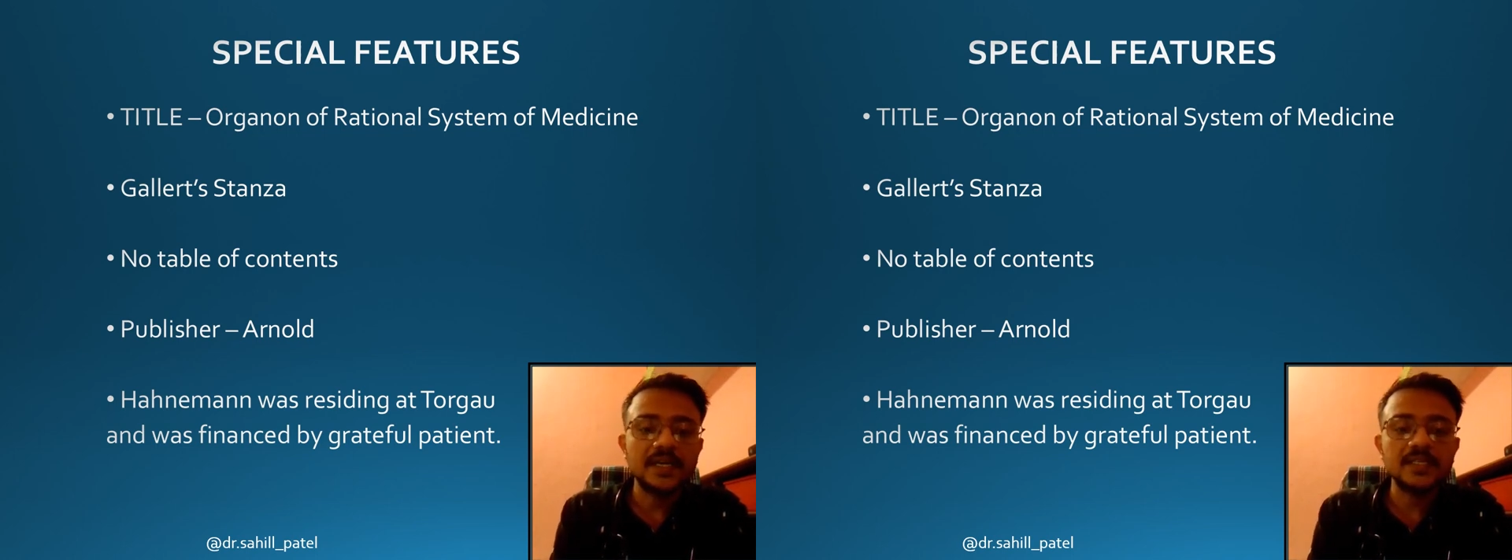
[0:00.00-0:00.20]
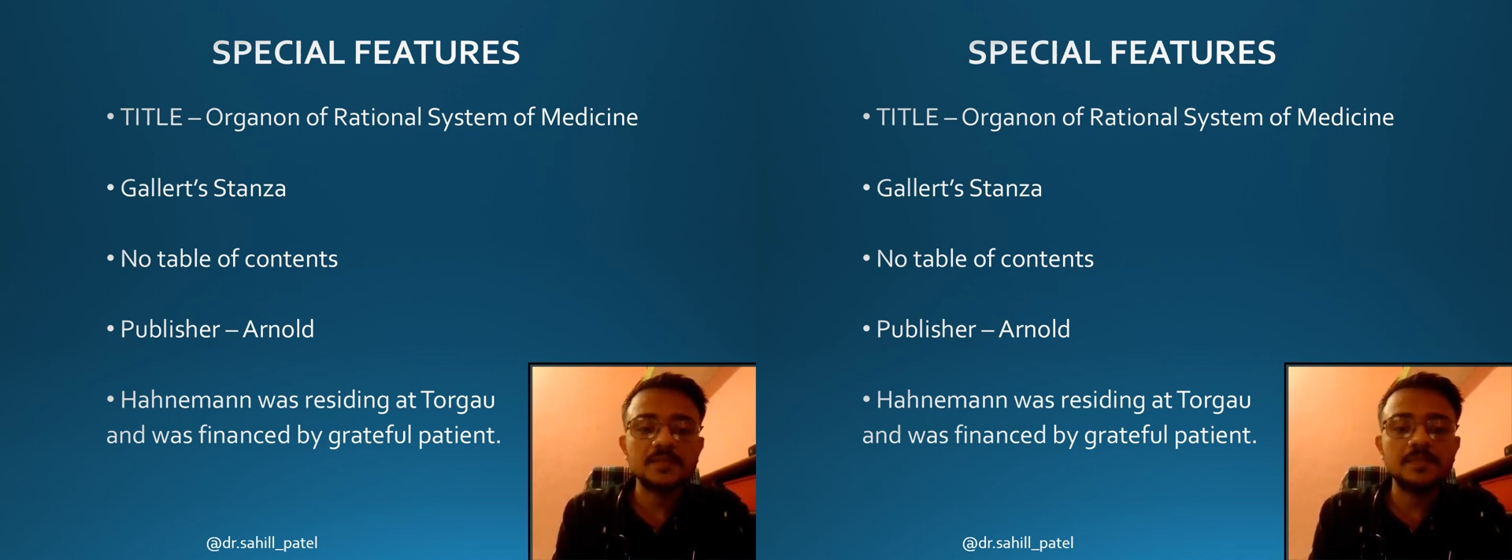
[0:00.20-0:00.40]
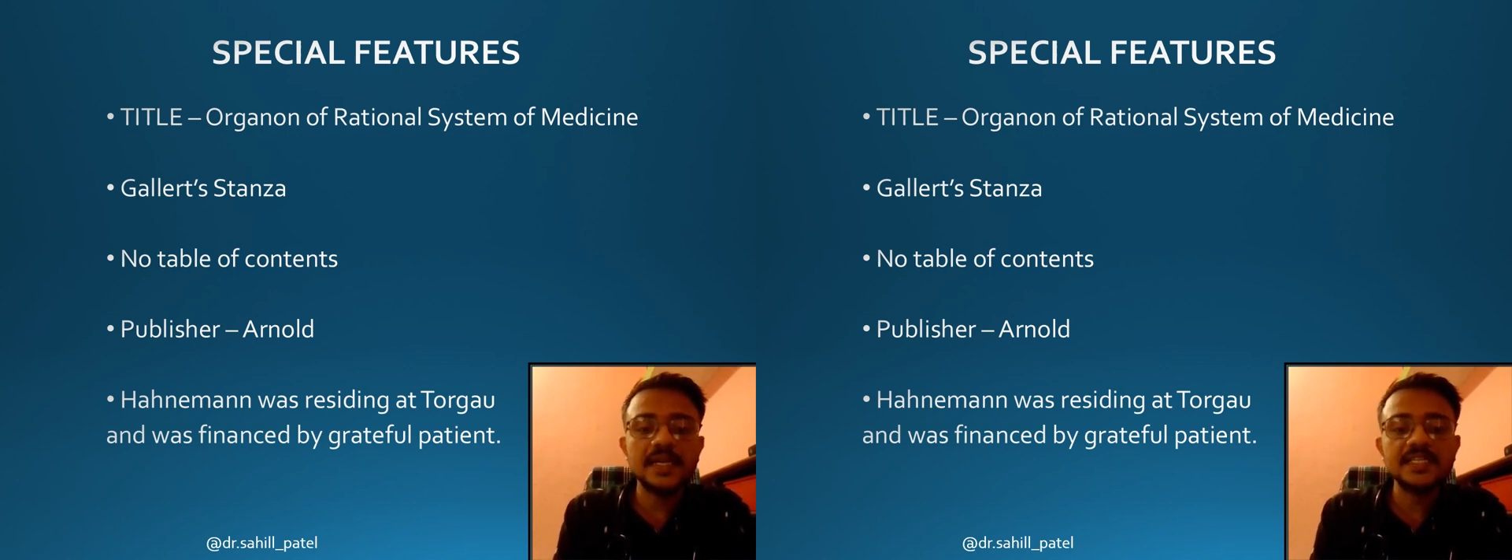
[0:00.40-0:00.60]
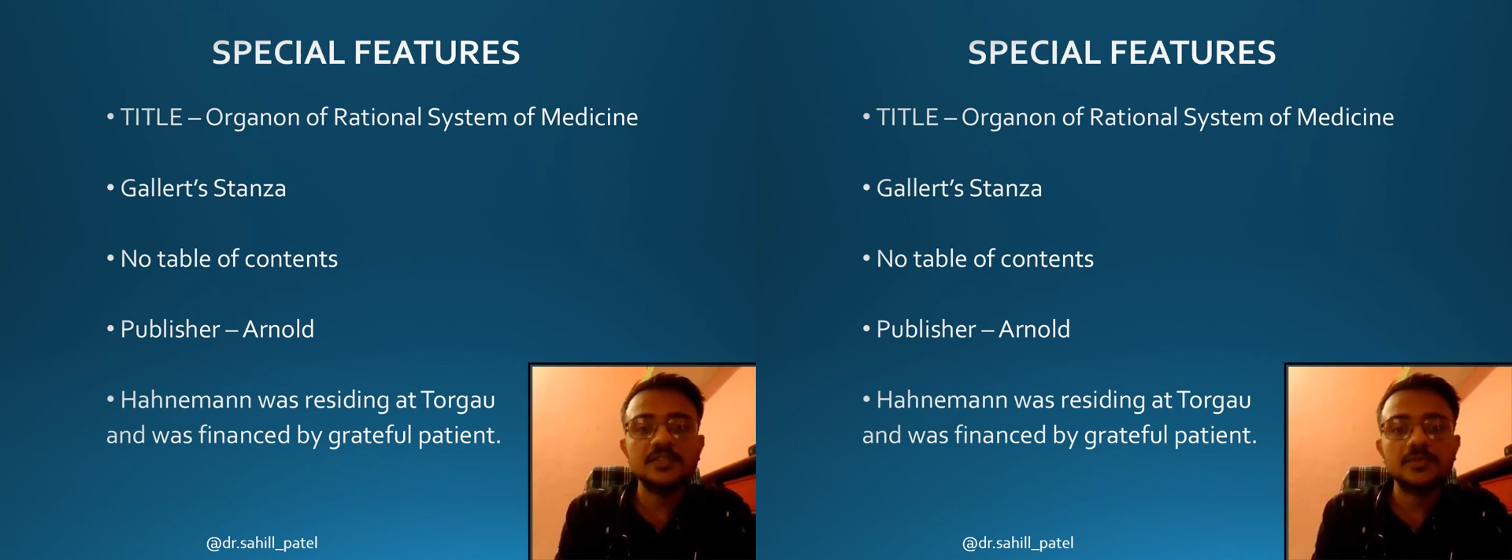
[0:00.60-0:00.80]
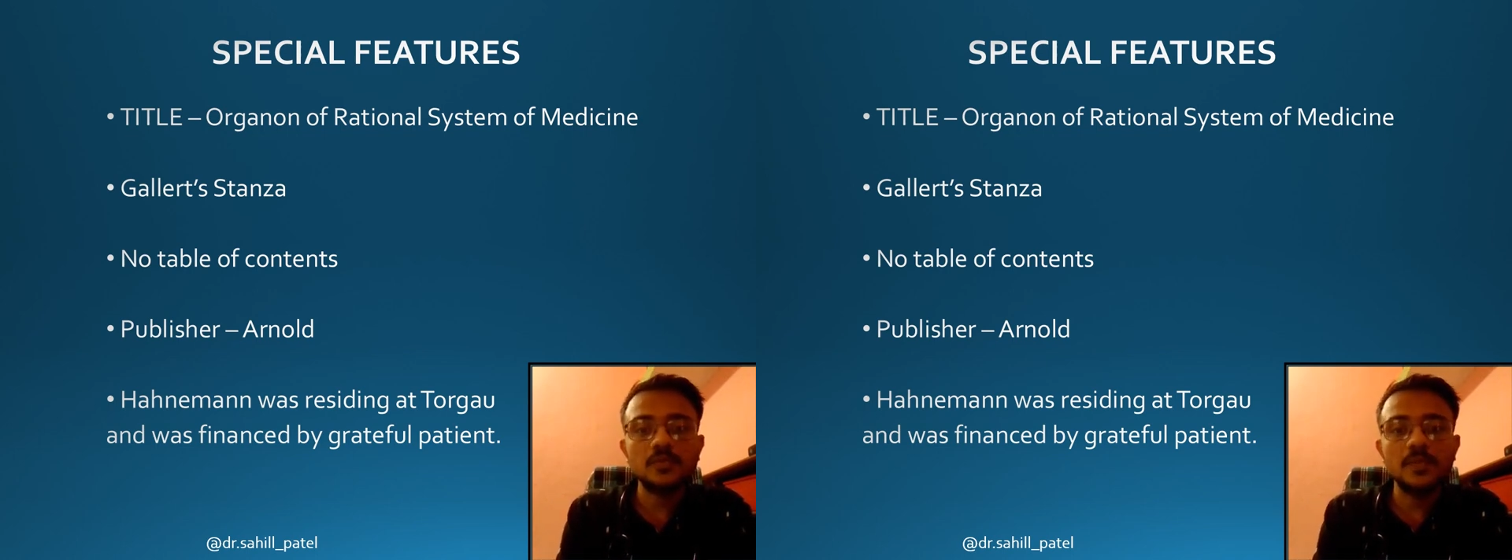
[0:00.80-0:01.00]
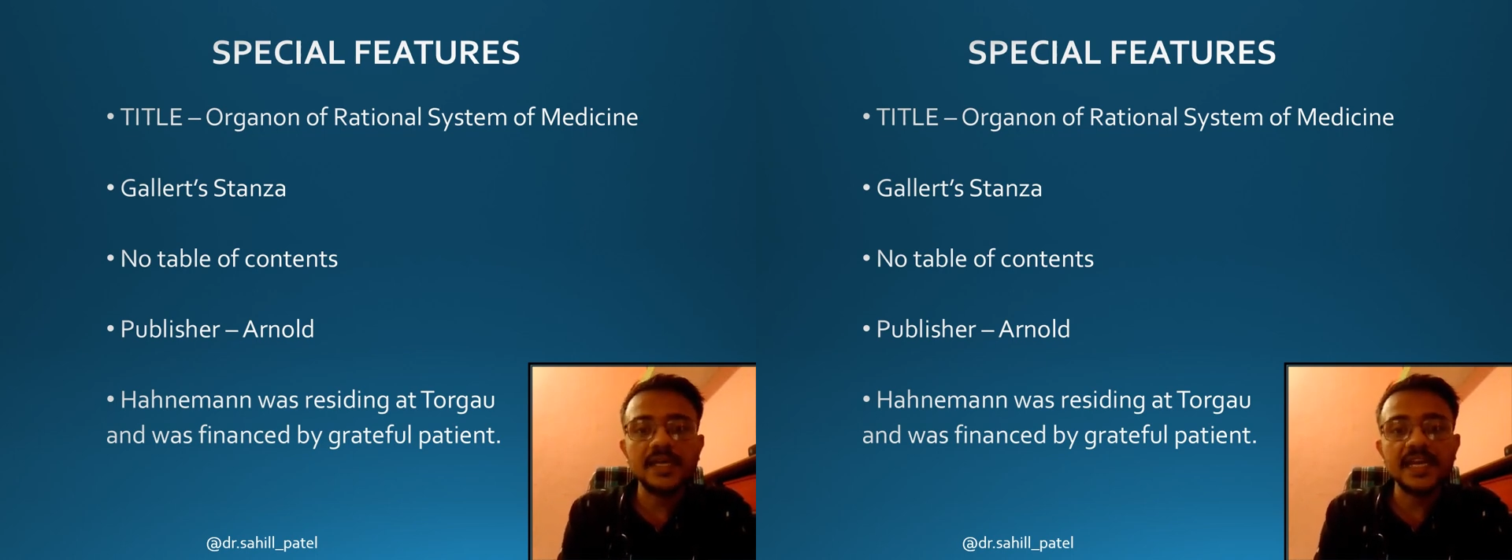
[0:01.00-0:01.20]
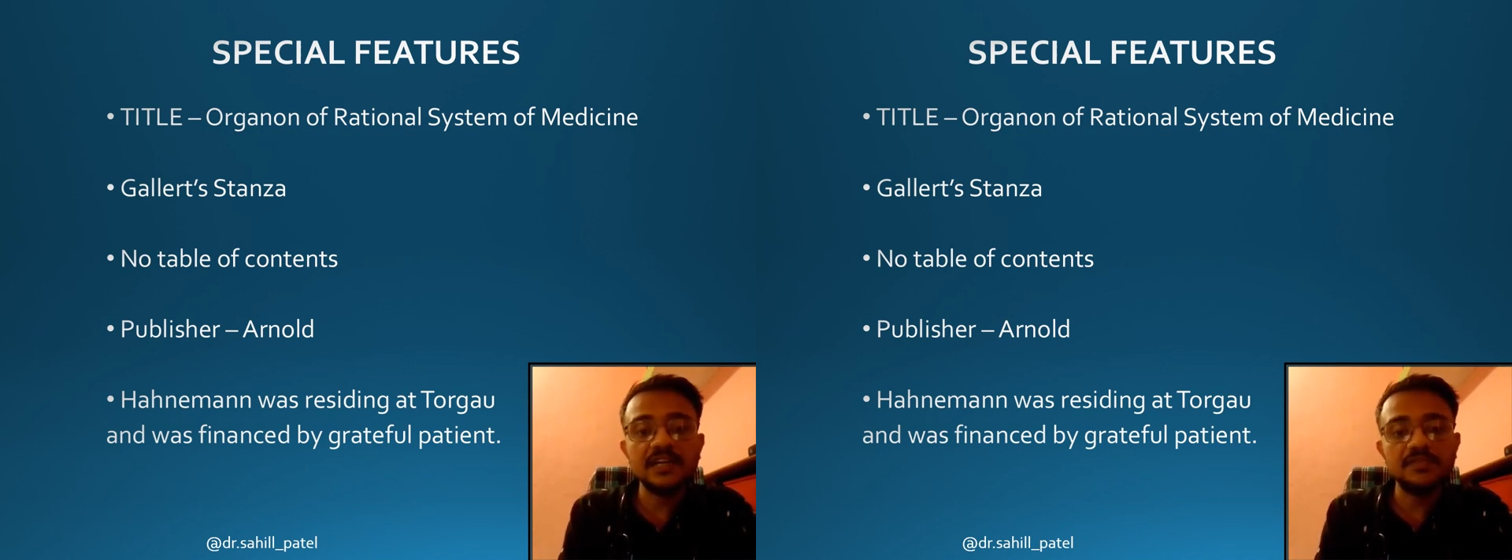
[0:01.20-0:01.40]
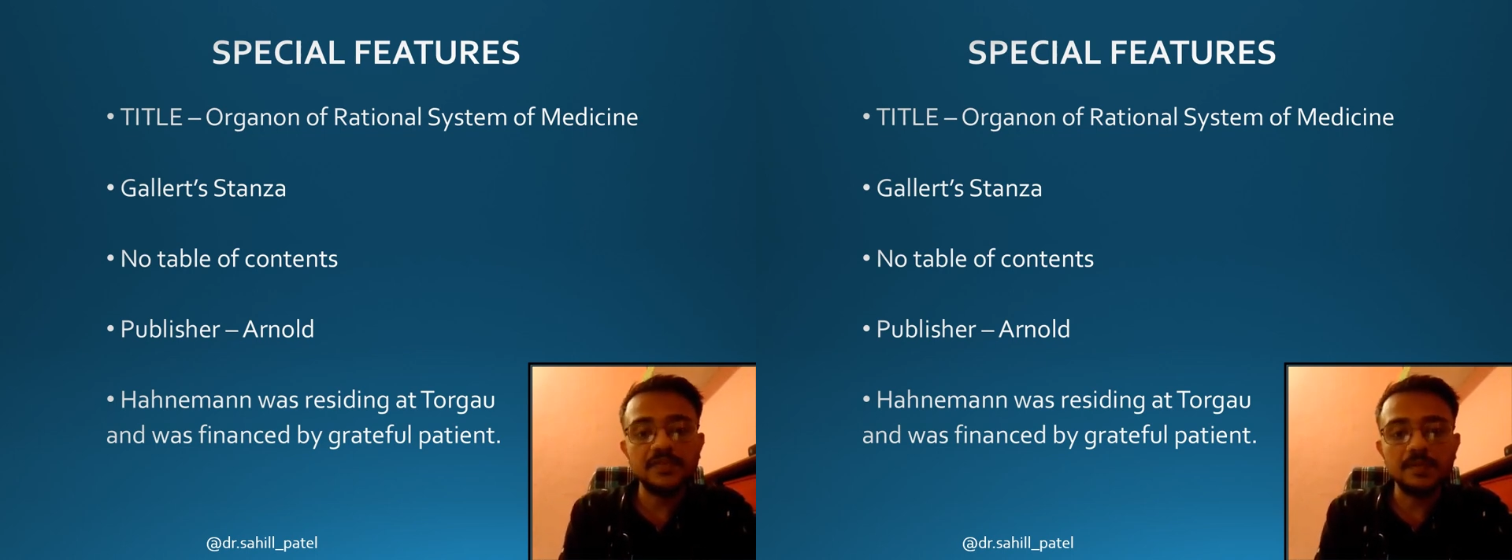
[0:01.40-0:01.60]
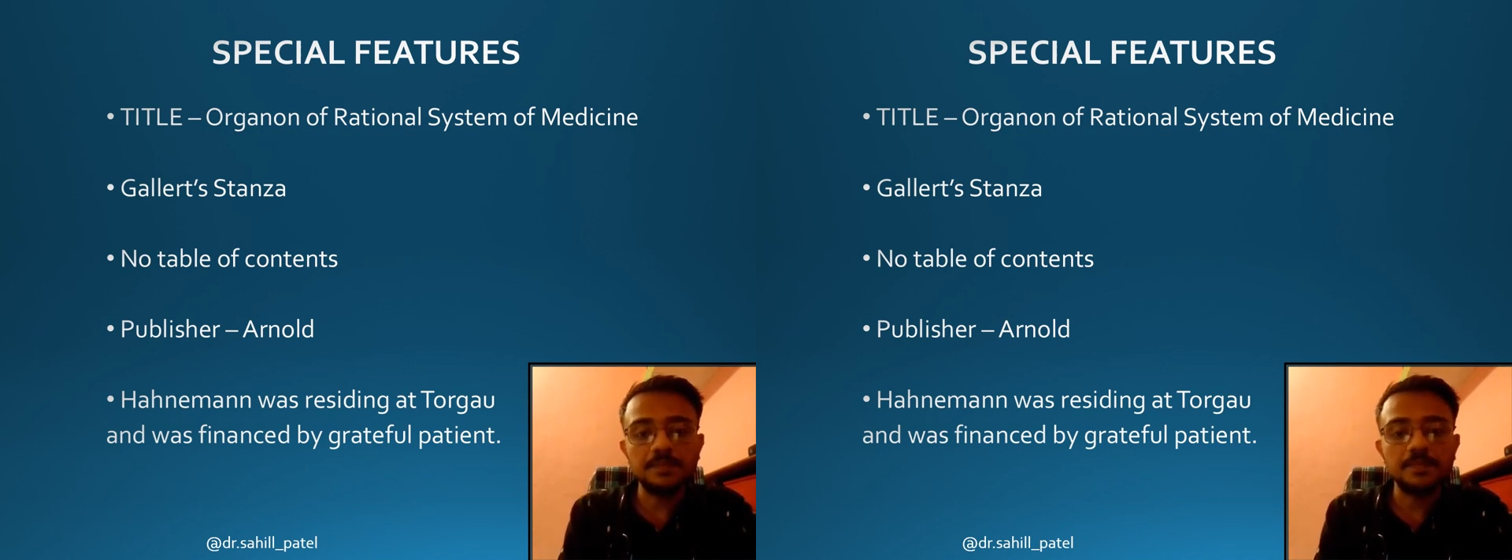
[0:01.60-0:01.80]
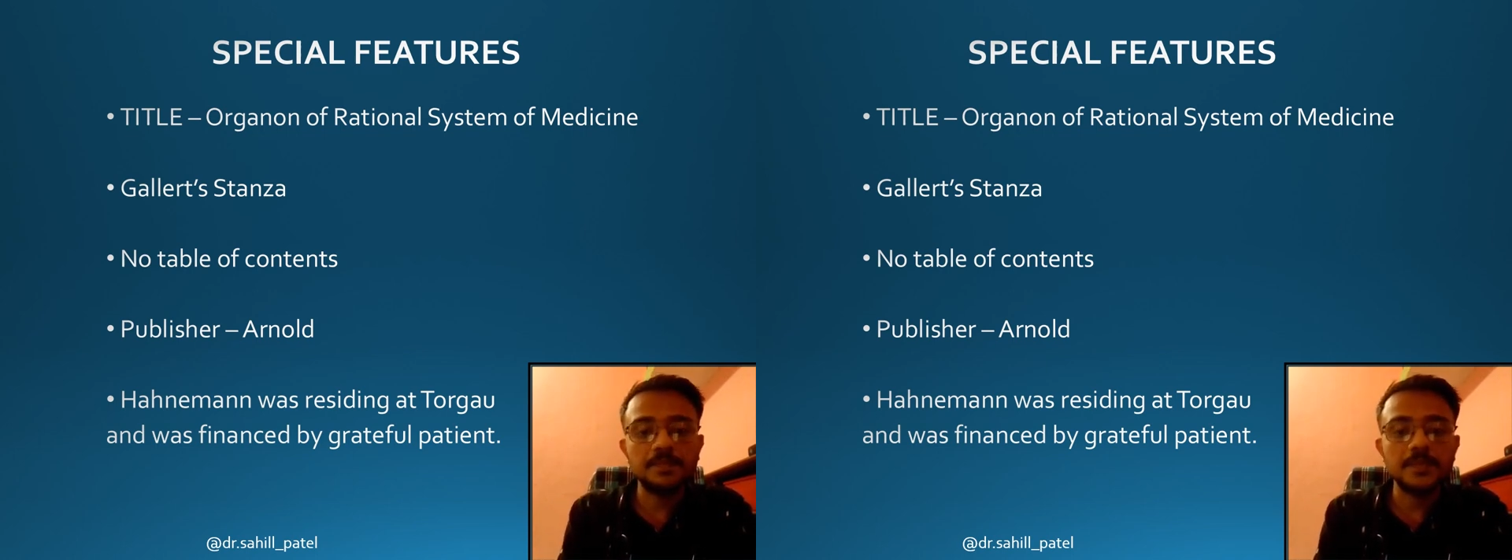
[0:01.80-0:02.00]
us blessed to make and weep,